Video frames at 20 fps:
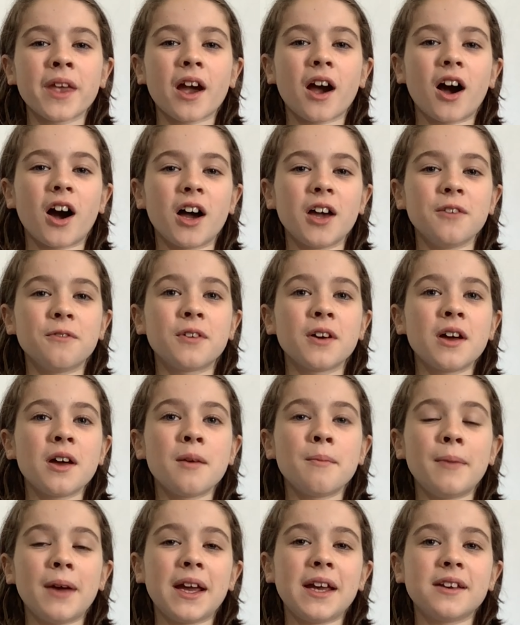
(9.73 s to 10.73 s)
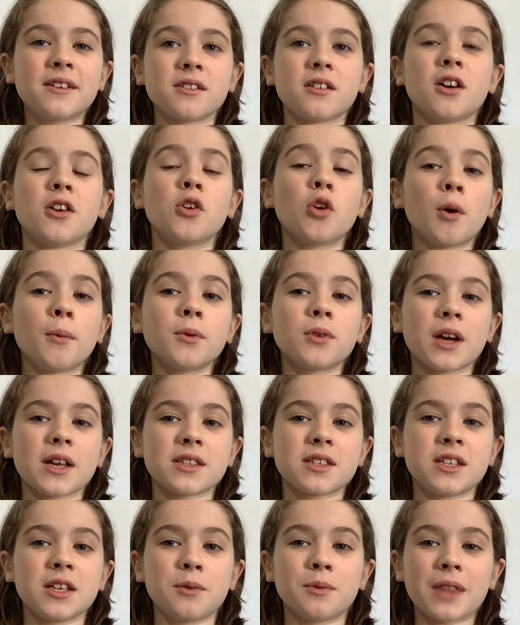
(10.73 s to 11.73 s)
I've made a normal
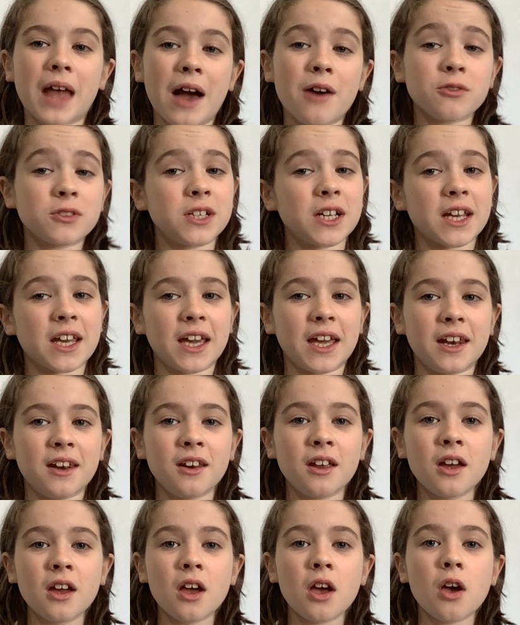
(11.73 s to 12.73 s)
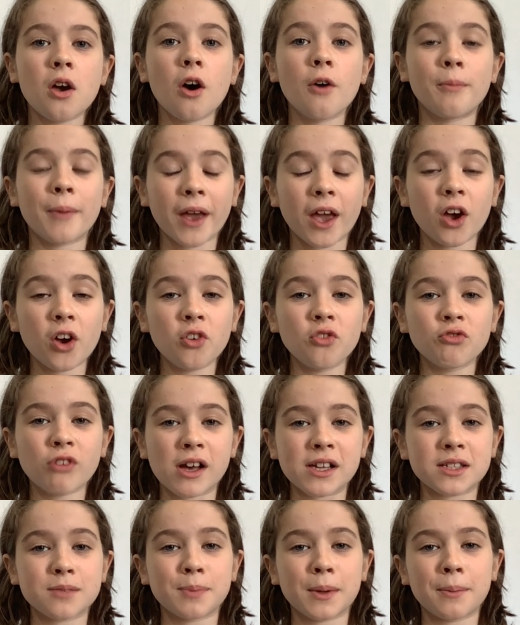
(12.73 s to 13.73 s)
quesadilla without chicken of my own
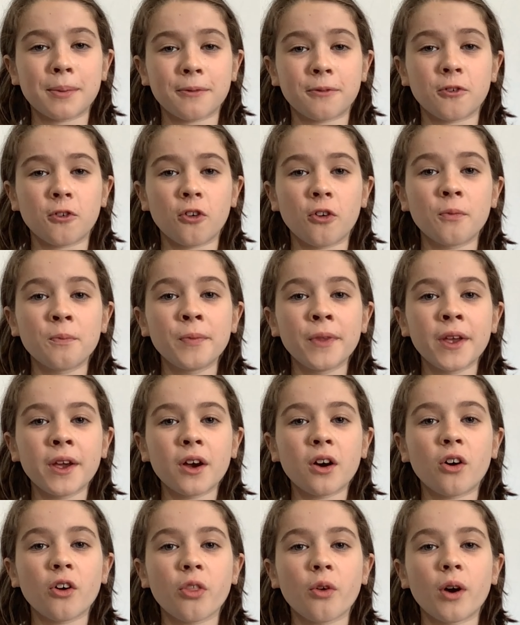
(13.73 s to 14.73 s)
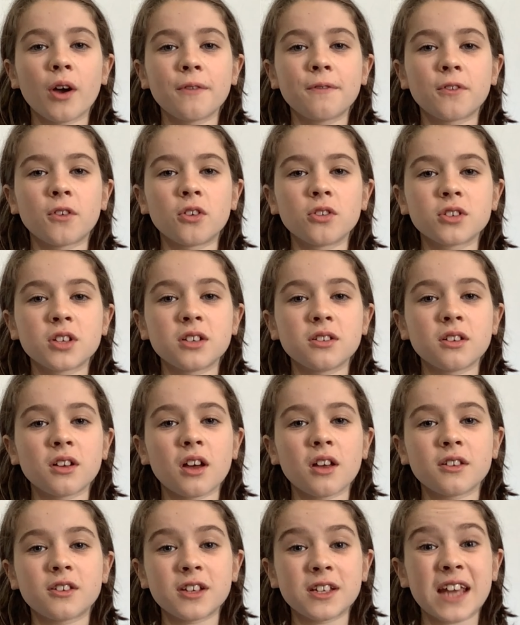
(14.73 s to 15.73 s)
recipe before, although I thought
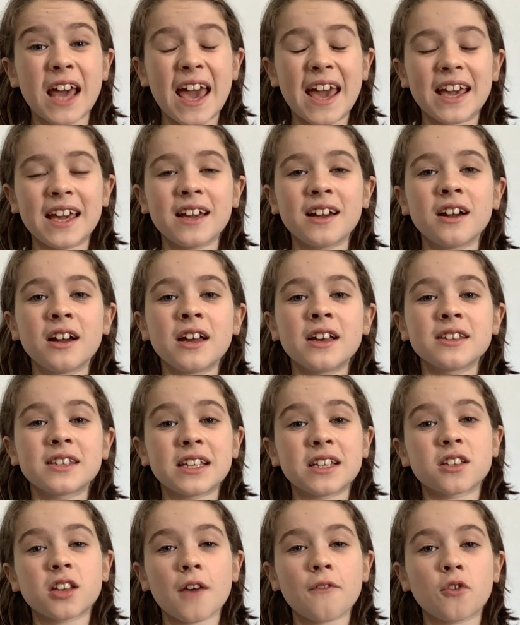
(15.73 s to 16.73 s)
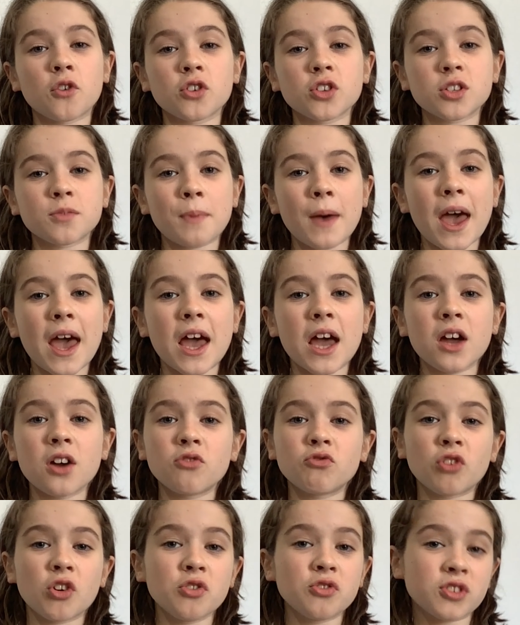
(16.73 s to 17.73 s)
today, since I've got spare
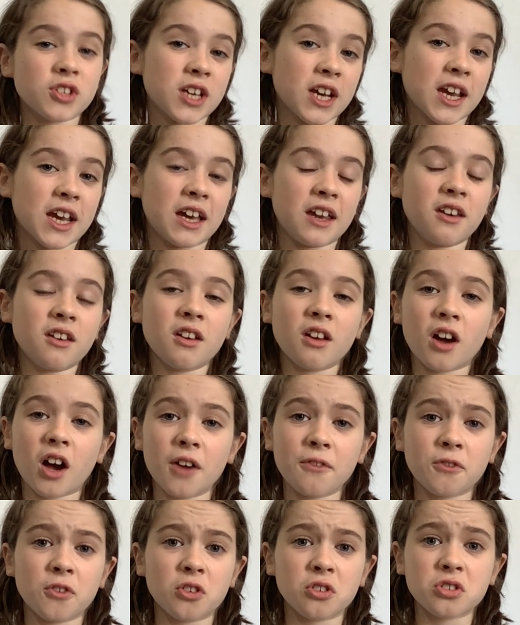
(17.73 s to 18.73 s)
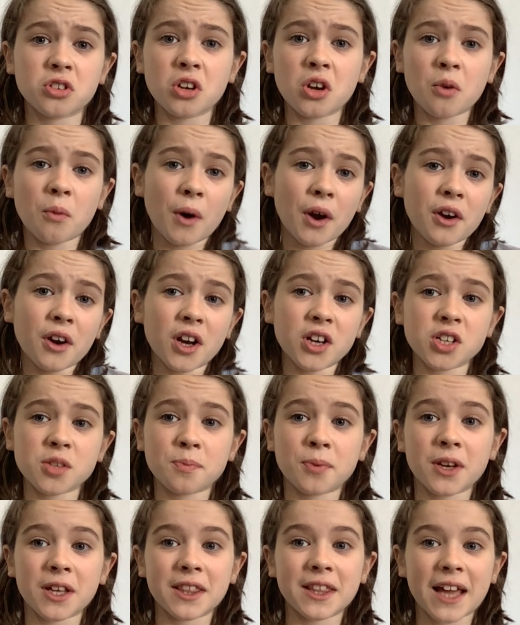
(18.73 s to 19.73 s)
roast chicken, I thought why don't I just
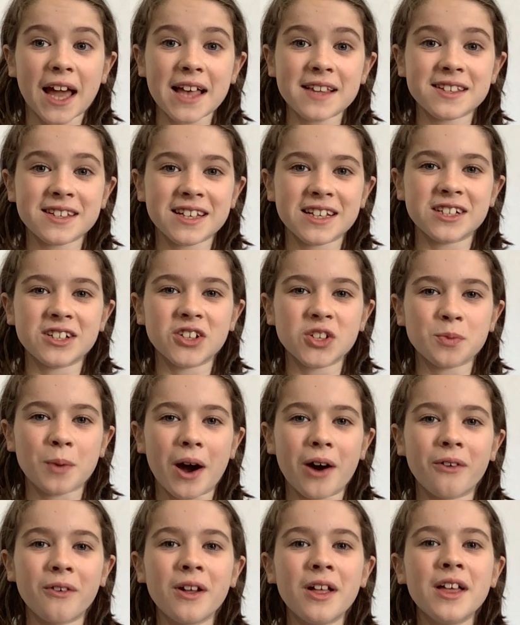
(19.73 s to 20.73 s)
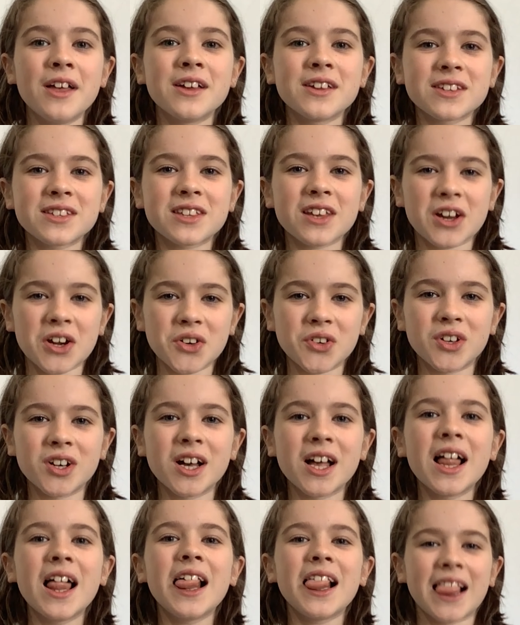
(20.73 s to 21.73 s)
put it in the quesadilla as well. So
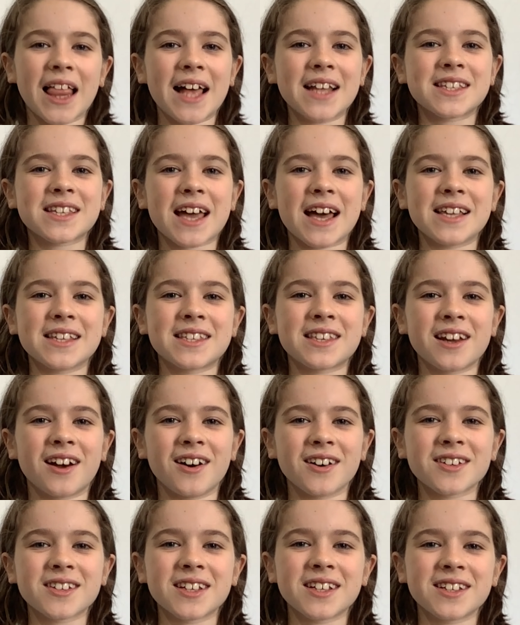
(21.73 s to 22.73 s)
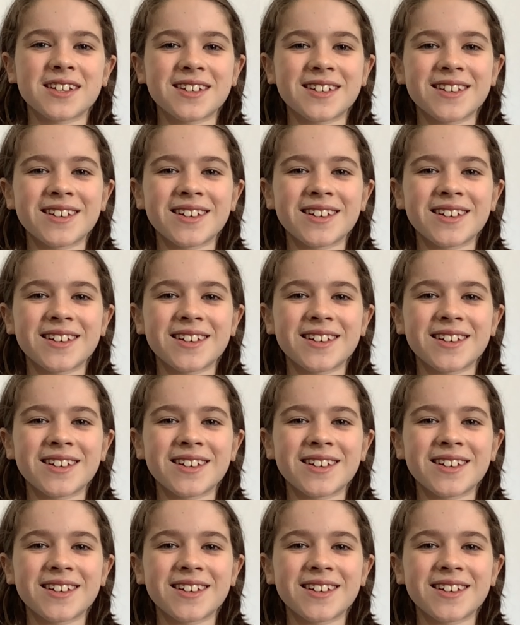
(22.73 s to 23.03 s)
let's get started.